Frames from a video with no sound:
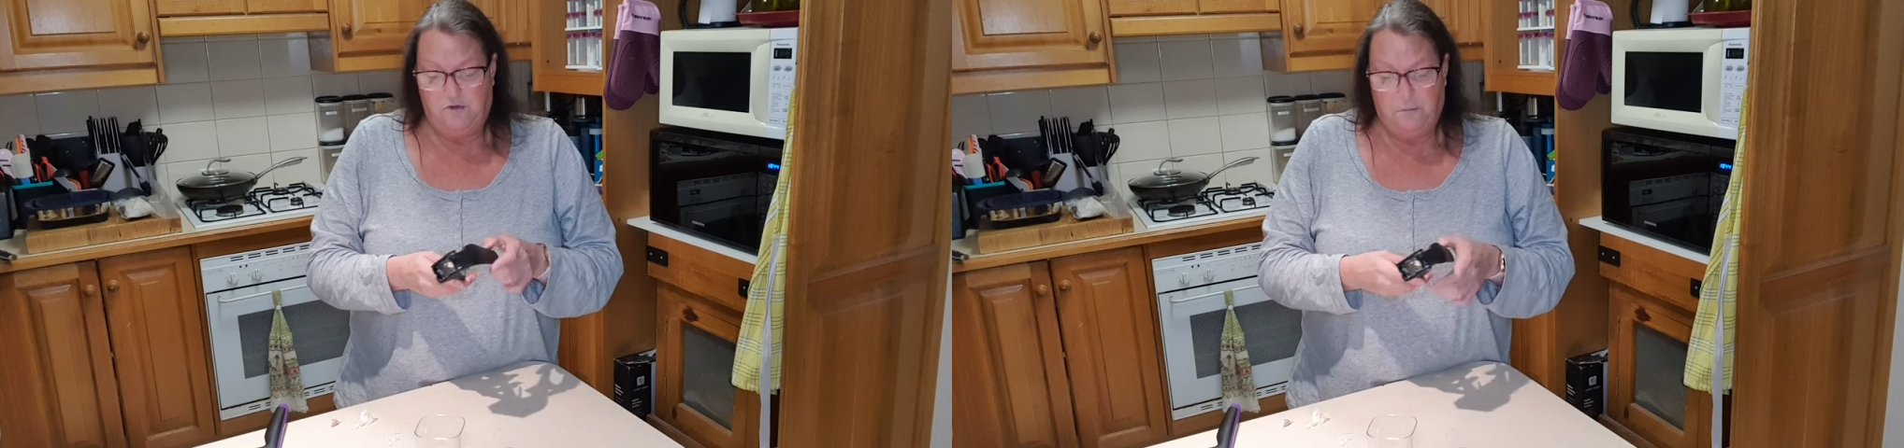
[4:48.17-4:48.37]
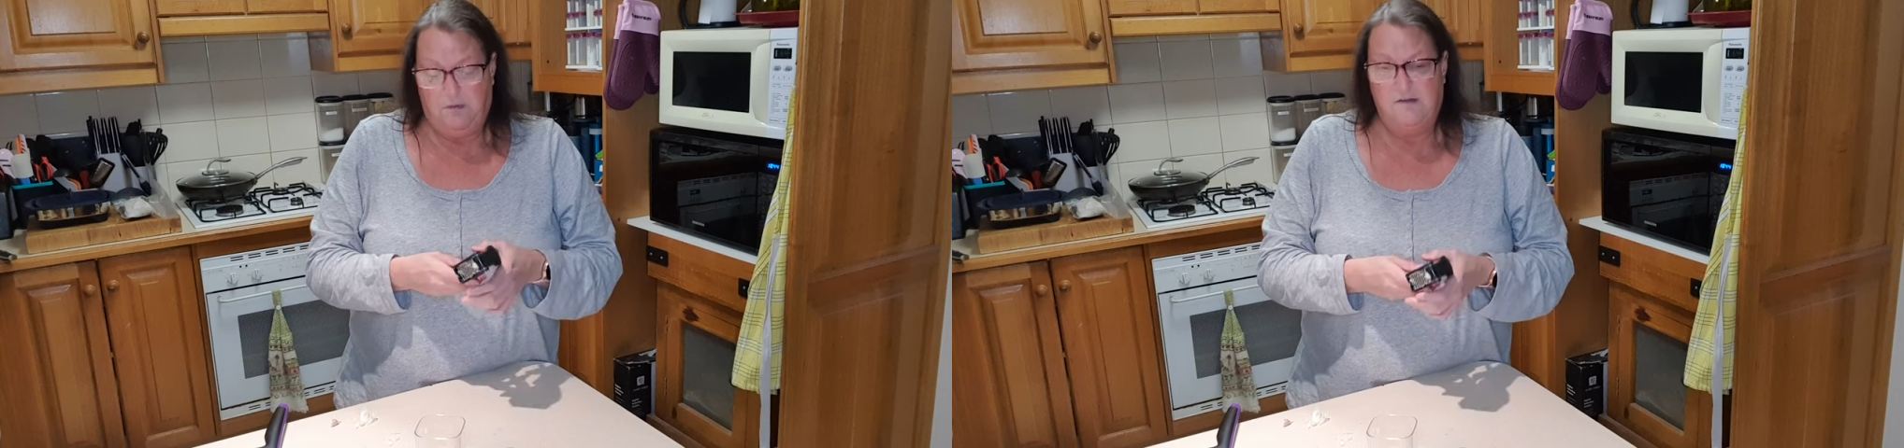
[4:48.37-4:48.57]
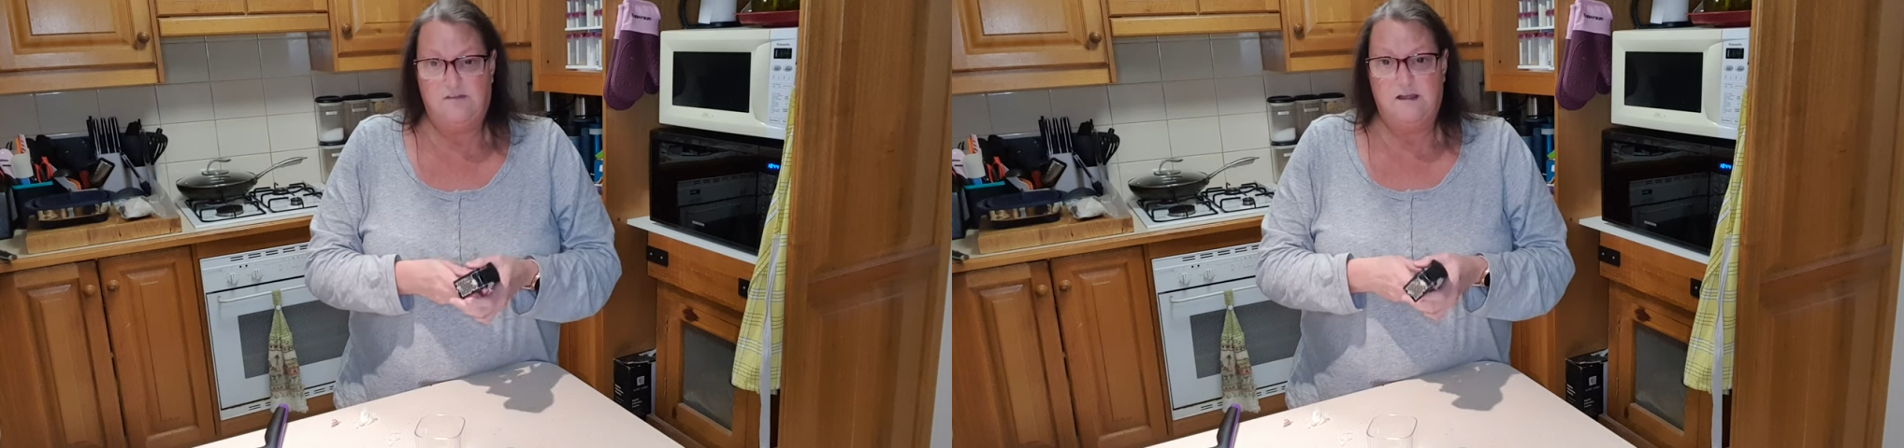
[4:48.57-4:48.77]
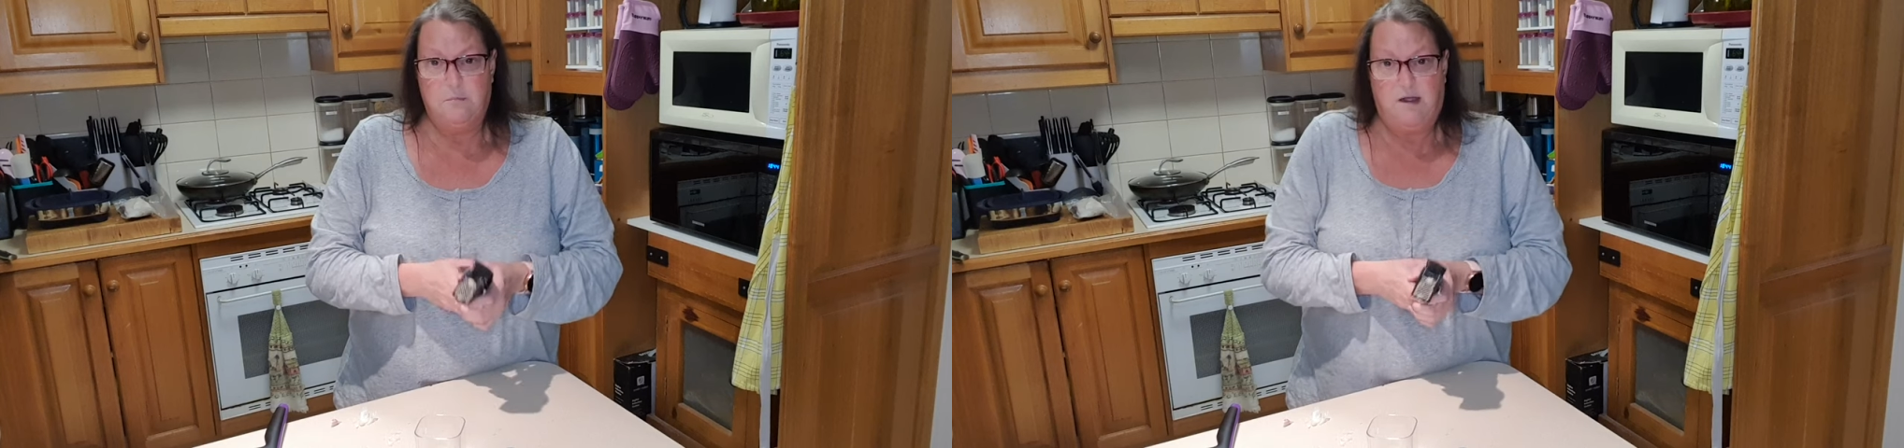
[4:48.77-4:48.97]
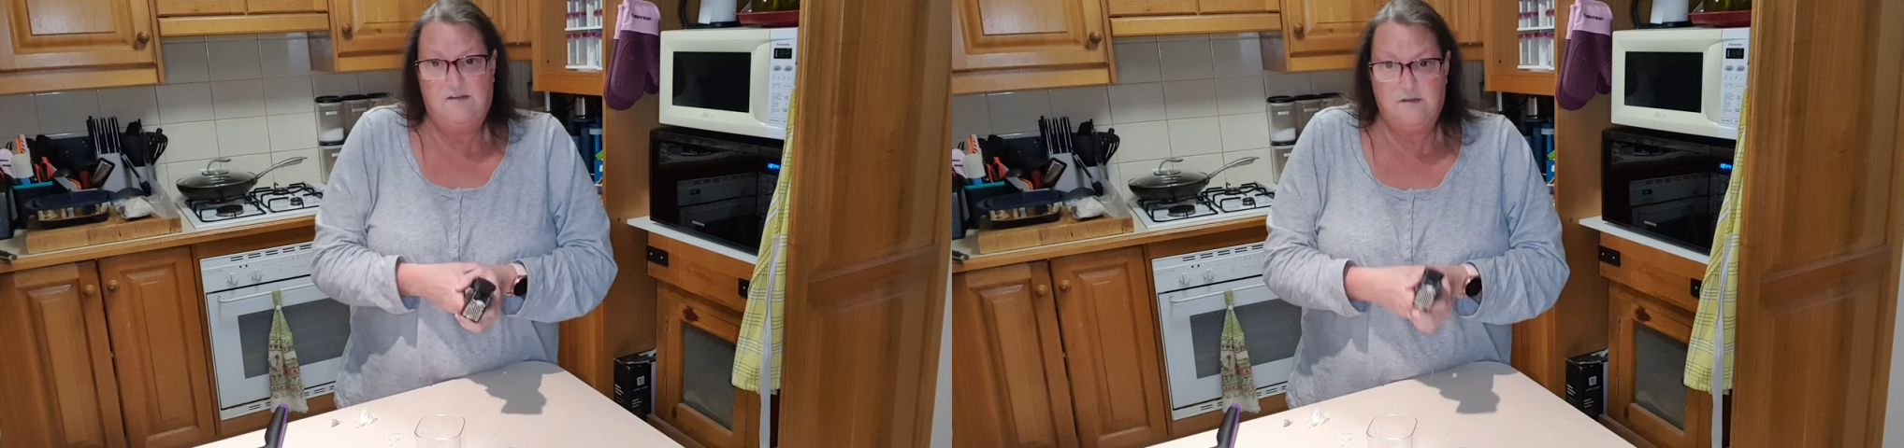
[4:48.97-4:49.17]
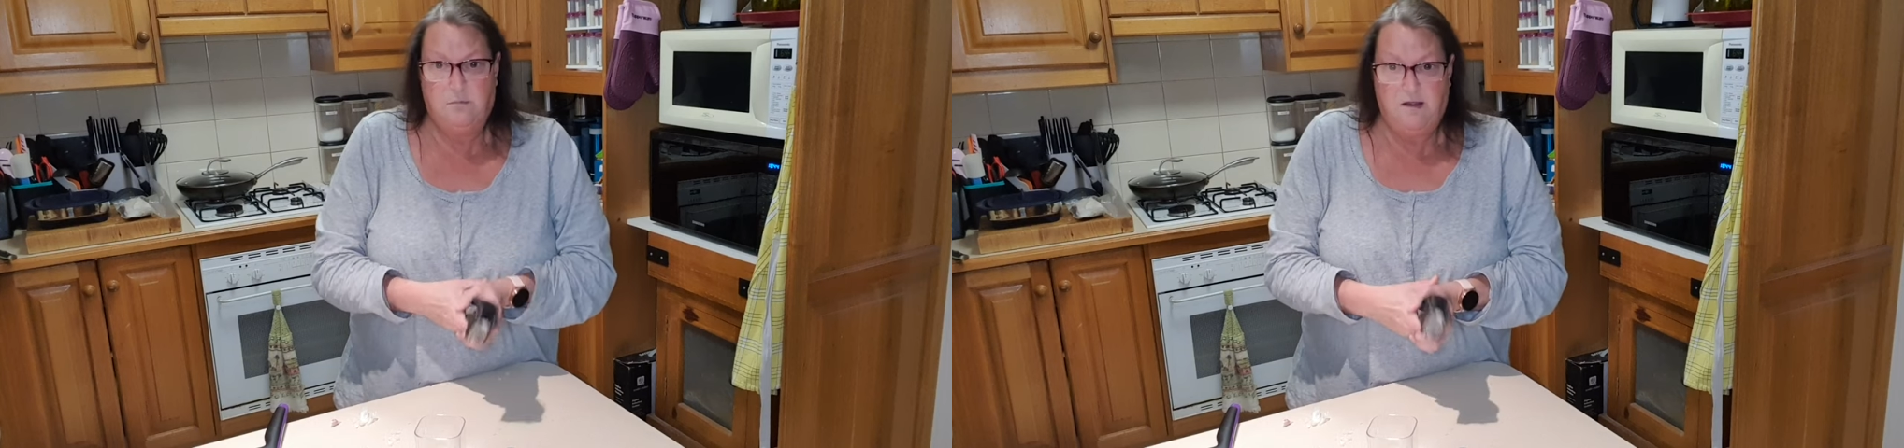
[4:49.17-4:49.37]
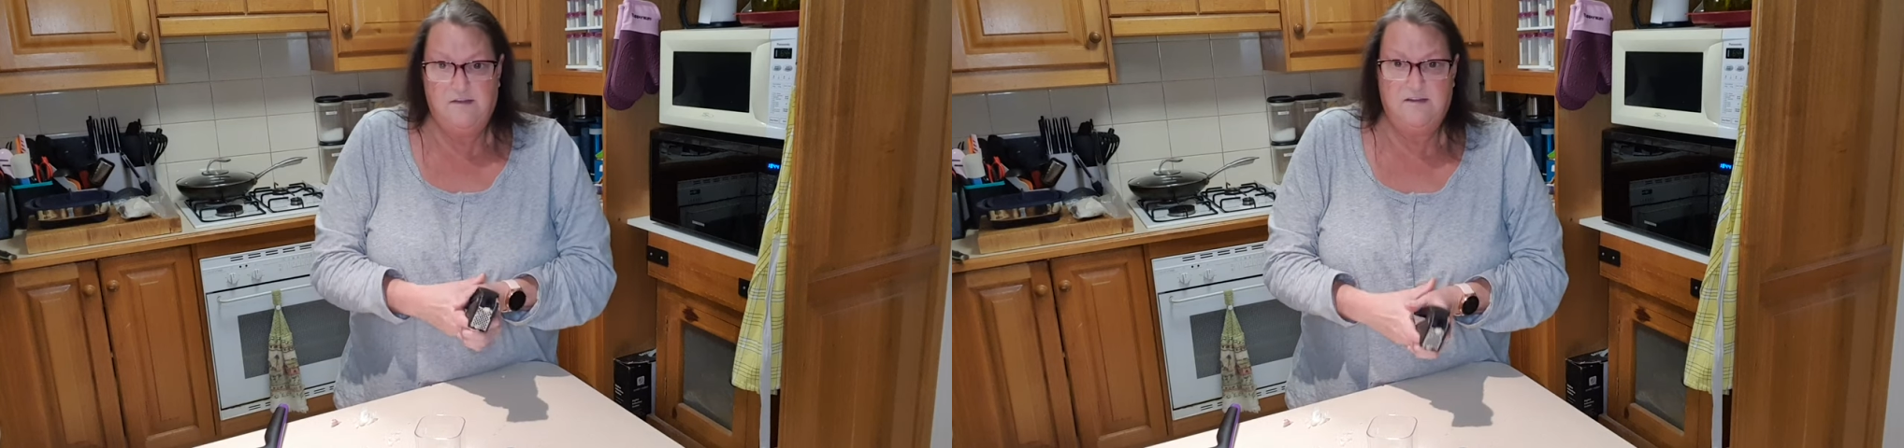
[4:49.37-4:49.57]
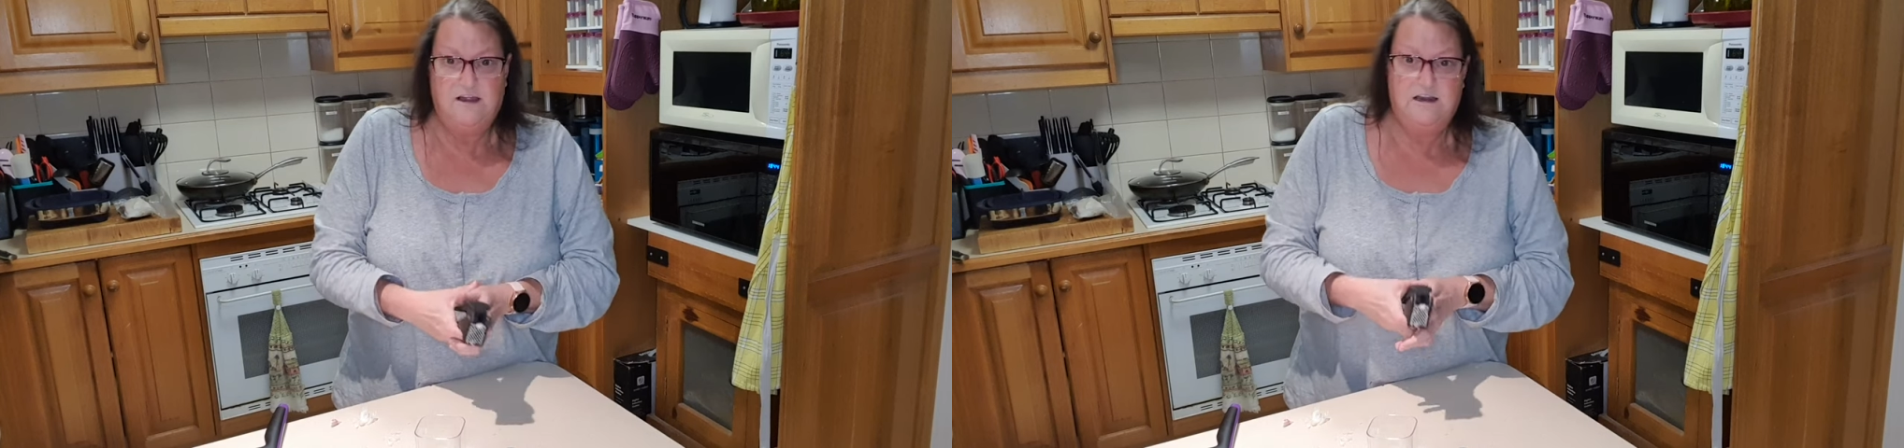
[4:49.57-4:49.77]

You're pressing and pressing and pressing,